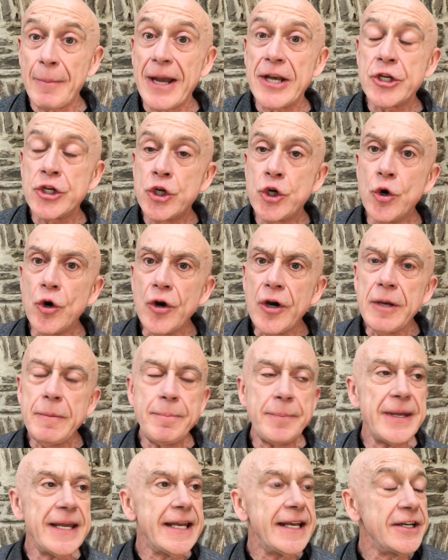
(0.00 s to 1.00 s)
and
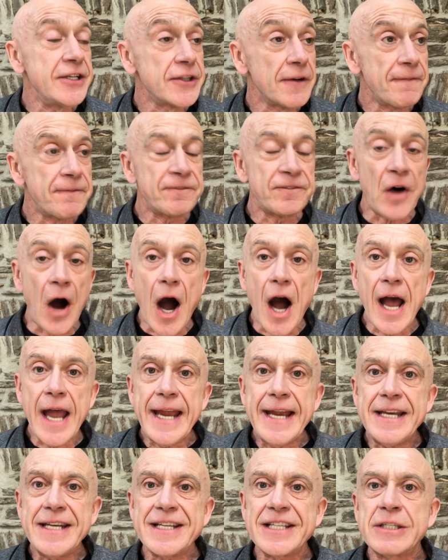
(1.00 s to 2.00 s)
good being
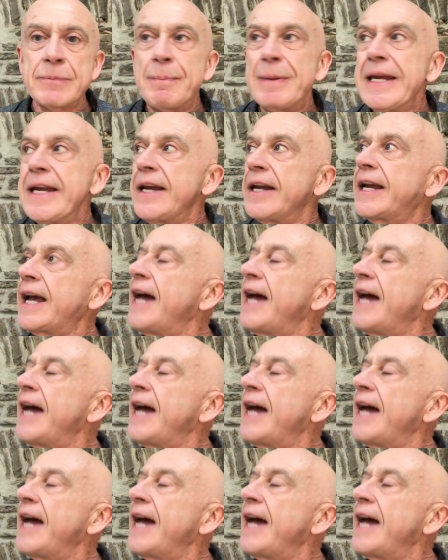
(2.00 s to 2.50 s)
defined as being